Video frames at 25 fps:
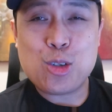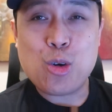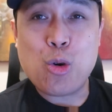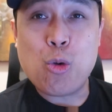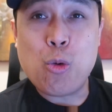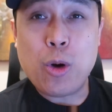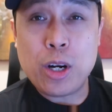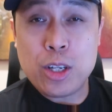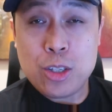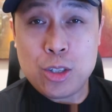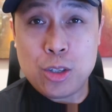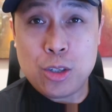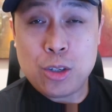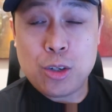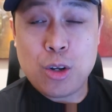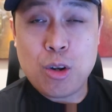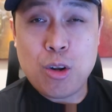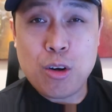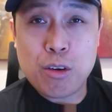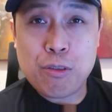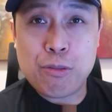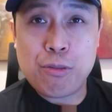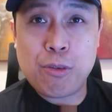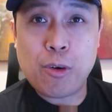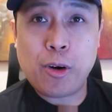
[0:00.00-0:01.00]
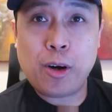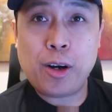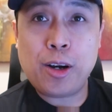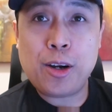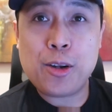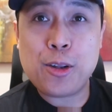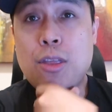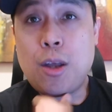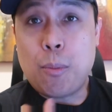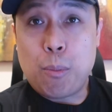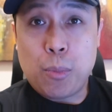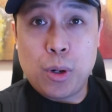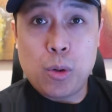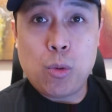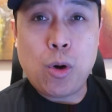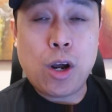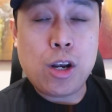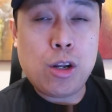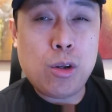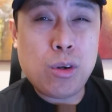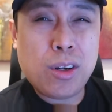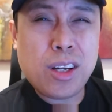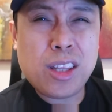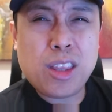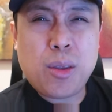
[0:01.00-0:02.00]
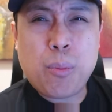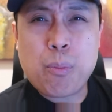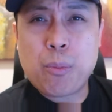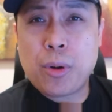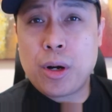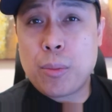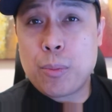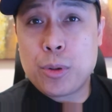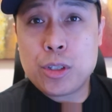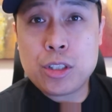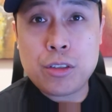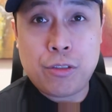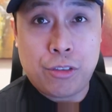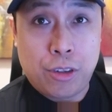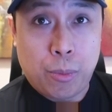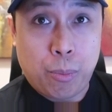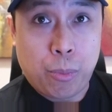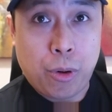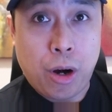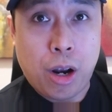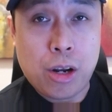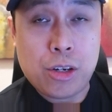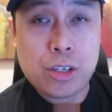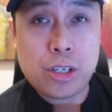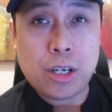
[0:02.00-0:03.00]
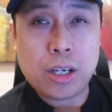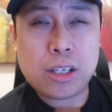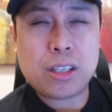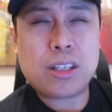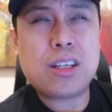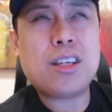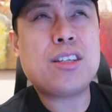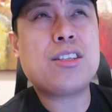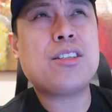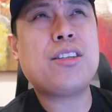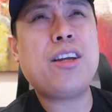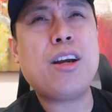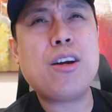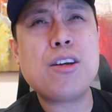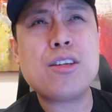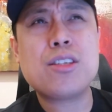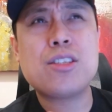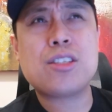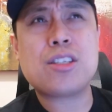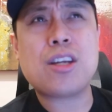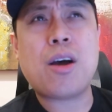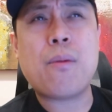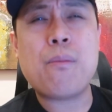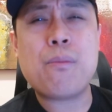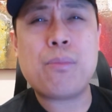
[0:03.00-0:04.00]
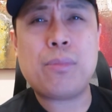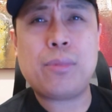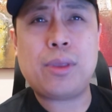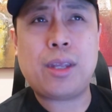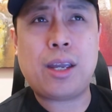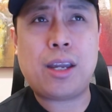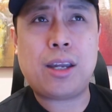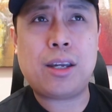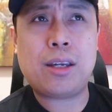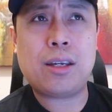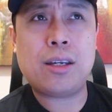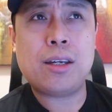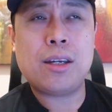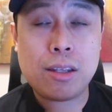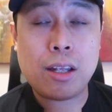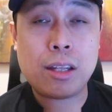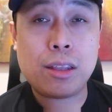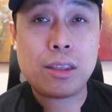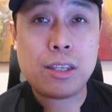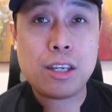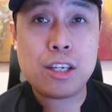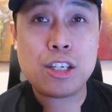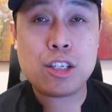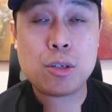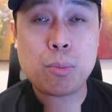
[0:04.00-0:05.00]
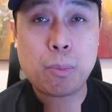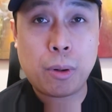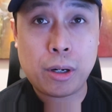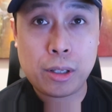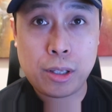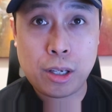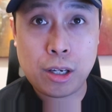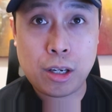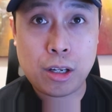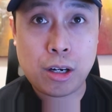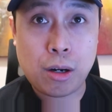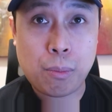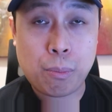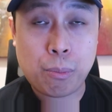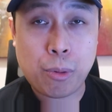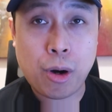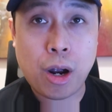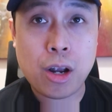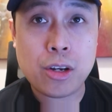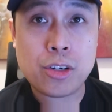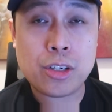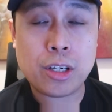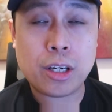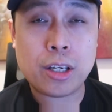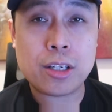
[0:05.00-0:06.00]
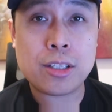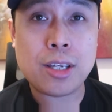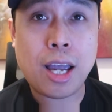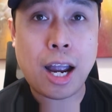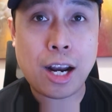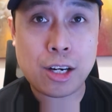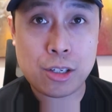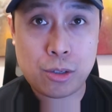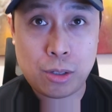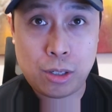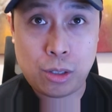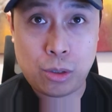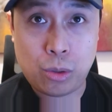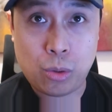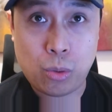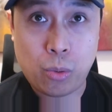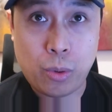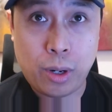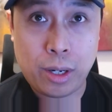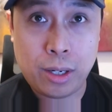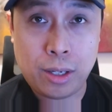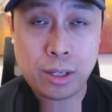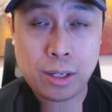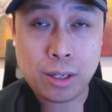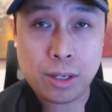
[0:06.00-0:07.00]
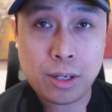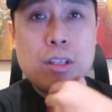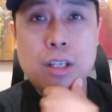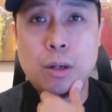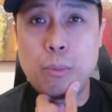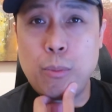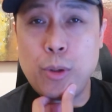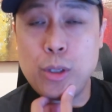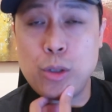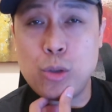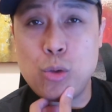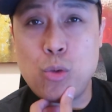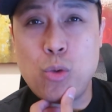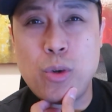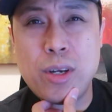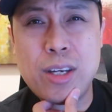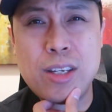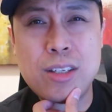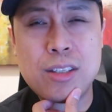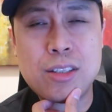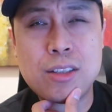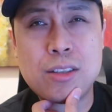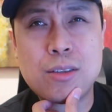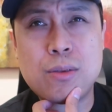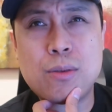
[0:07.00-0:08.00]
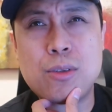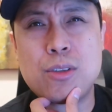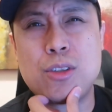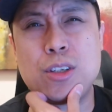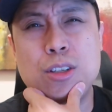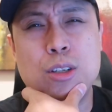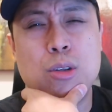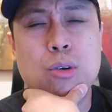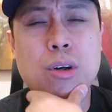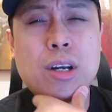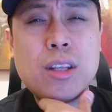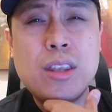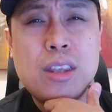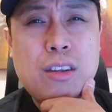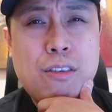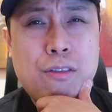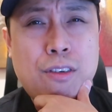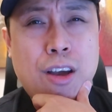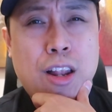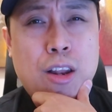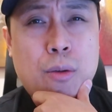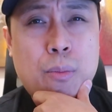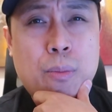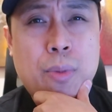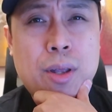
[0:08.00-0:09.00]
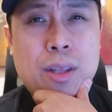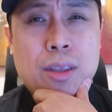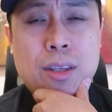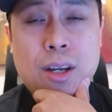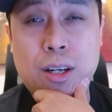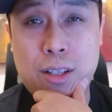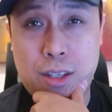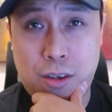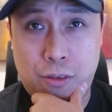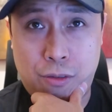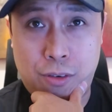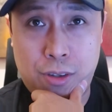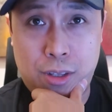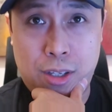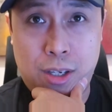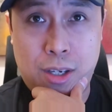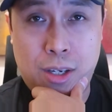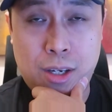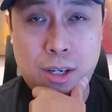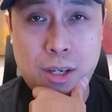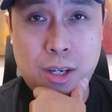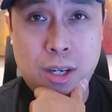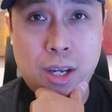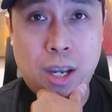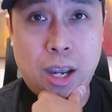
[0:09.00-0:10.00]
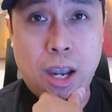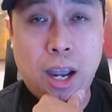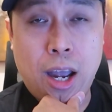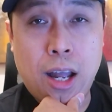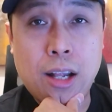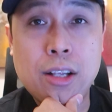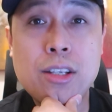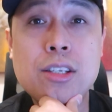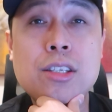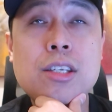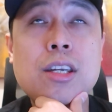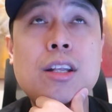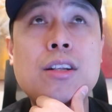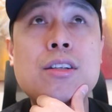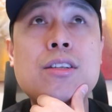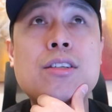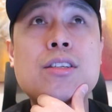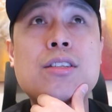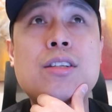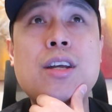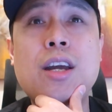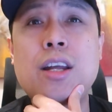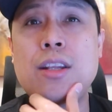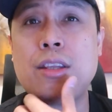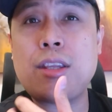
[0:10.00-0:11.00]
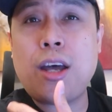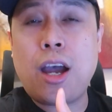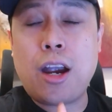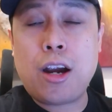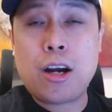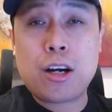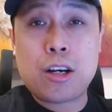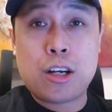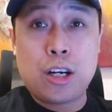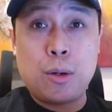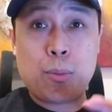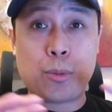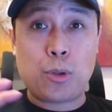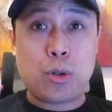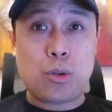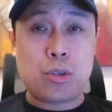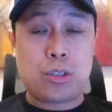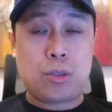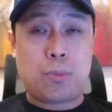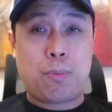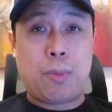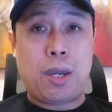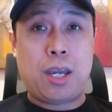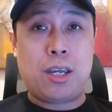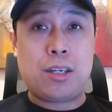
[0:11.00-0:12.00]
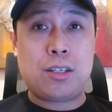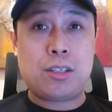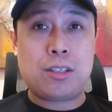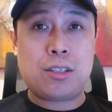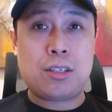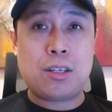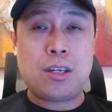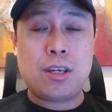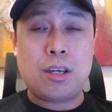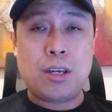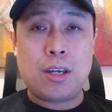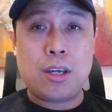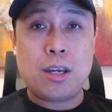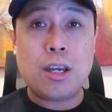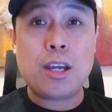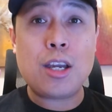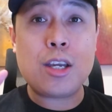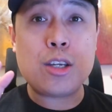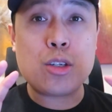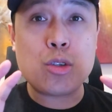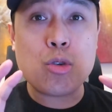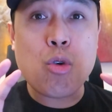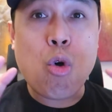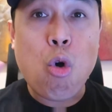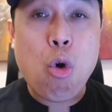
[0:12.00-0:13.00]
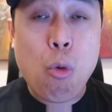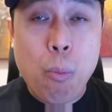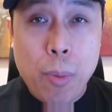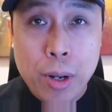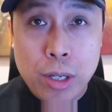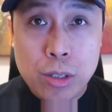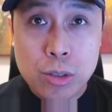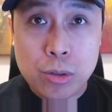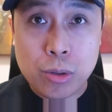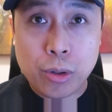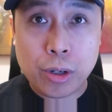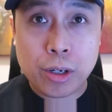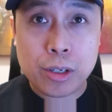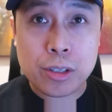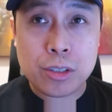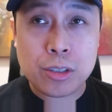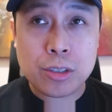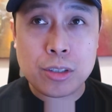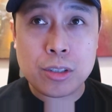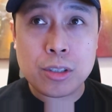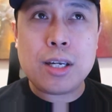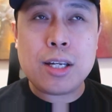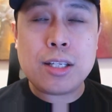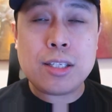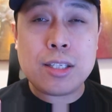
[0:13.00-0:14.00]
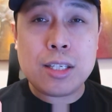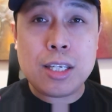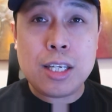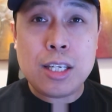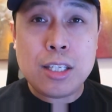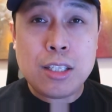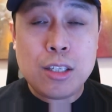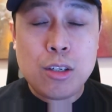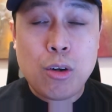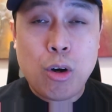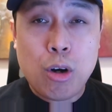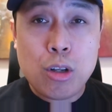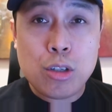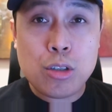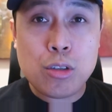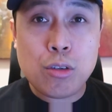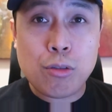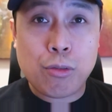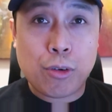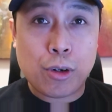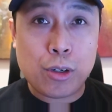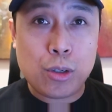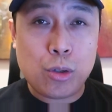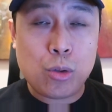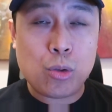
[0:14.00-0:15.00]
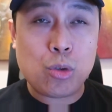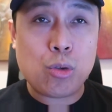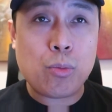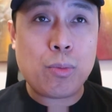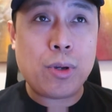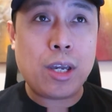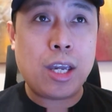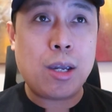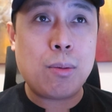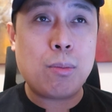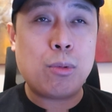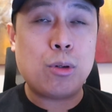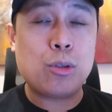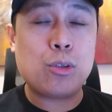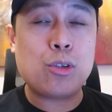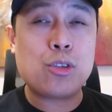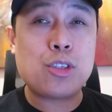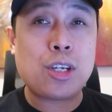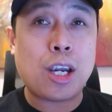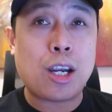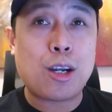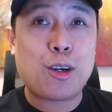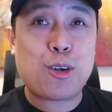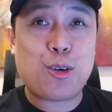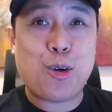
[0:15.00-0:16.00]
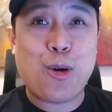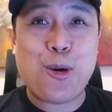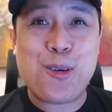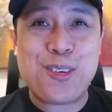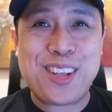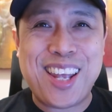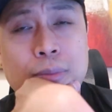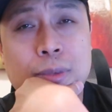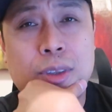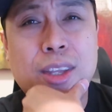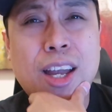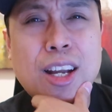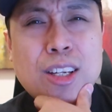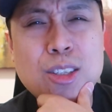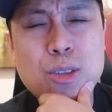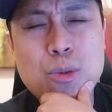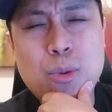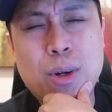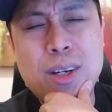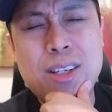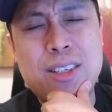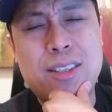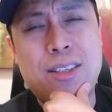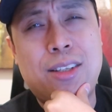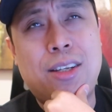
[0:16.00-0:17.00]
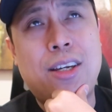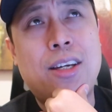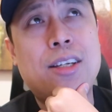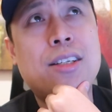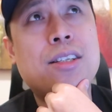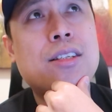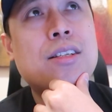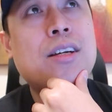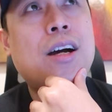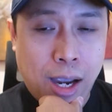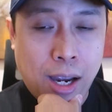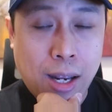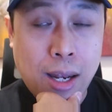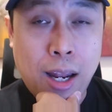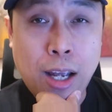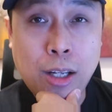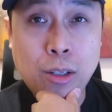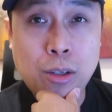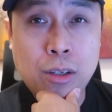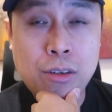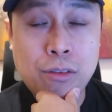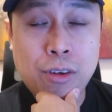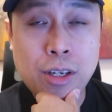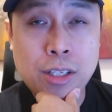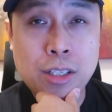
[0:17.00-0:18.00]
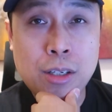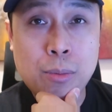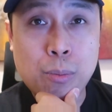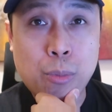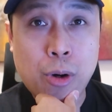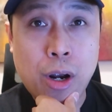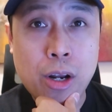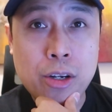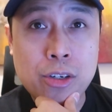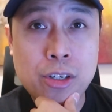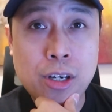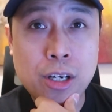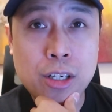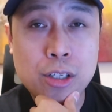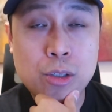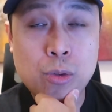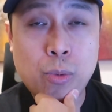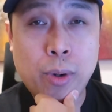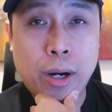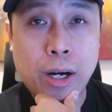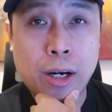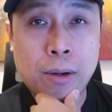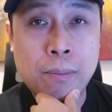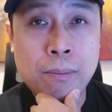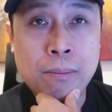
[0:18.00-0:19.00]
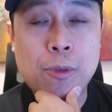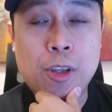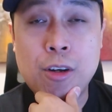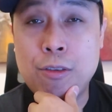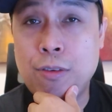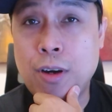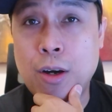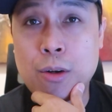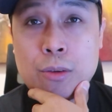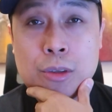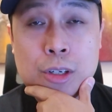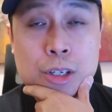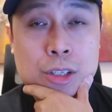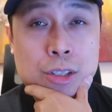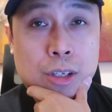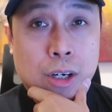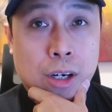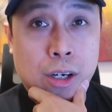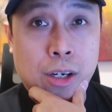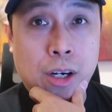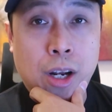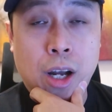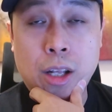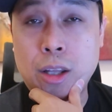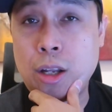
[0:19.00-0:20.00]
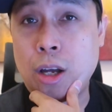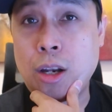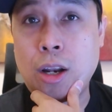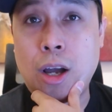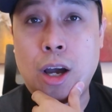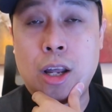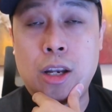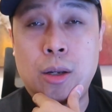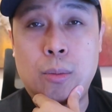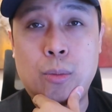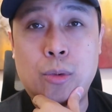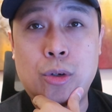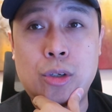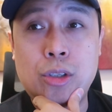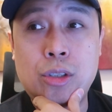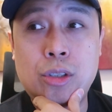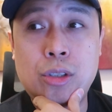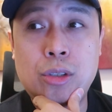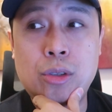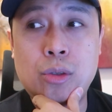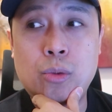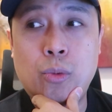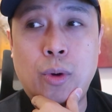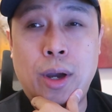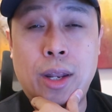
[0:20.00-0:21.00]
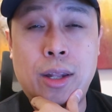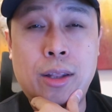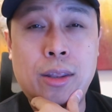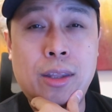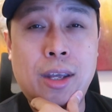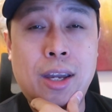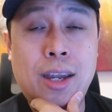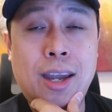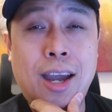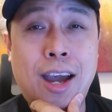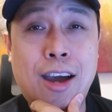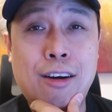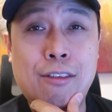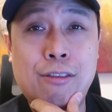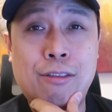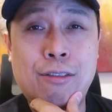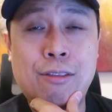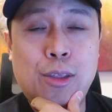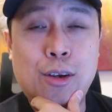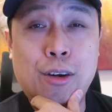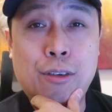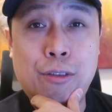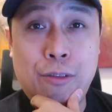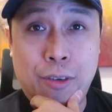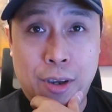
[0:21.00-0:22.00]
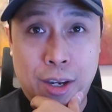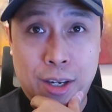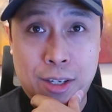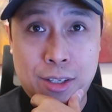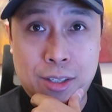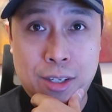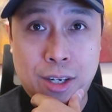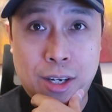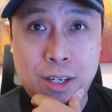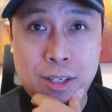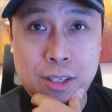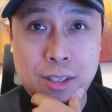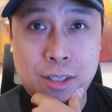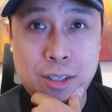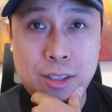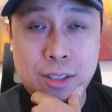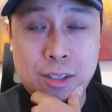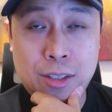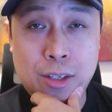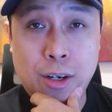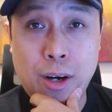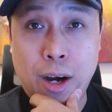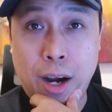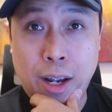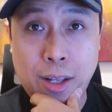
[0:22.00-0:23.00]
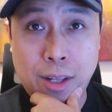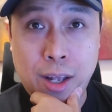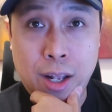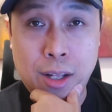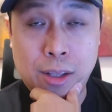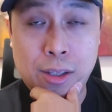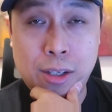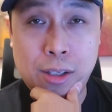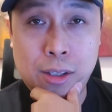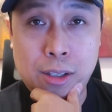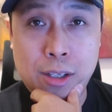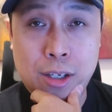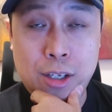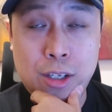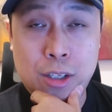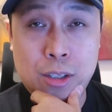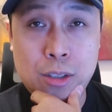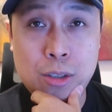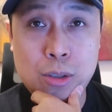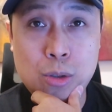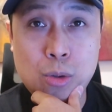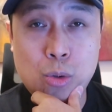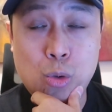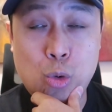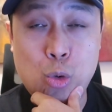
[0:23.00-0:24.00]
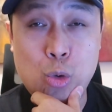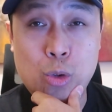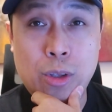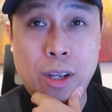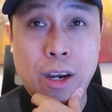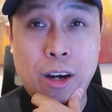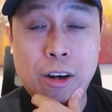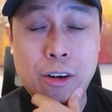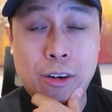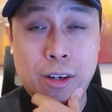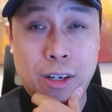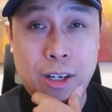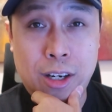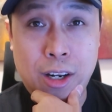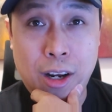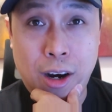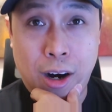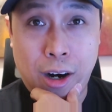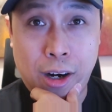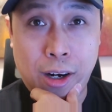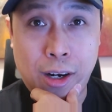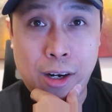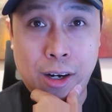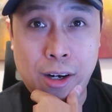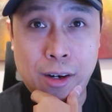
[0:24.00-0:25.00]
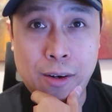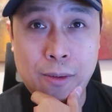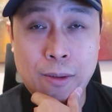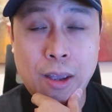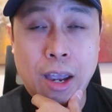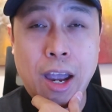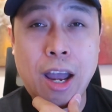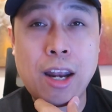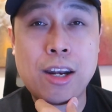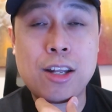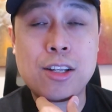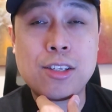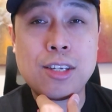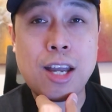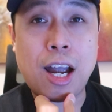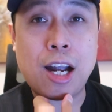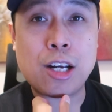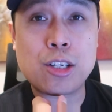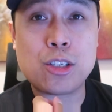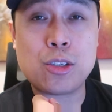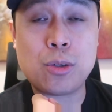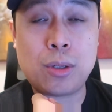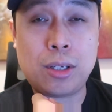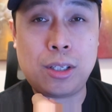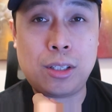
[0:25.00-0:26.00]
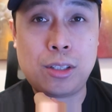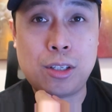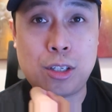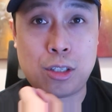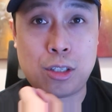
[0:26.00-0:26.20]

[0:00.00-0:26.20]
So what should you look for? Number one, look at the purpose of the project. Is there something that this particular project is actually doing? Number two is just look at development activity. And since the entire crypto space is open source, it's easy also for you to be able to check code. Next one is this. I like to invest in projects where the founders are not anonymous, when they have their faces, their identities, who they really are, and it's actually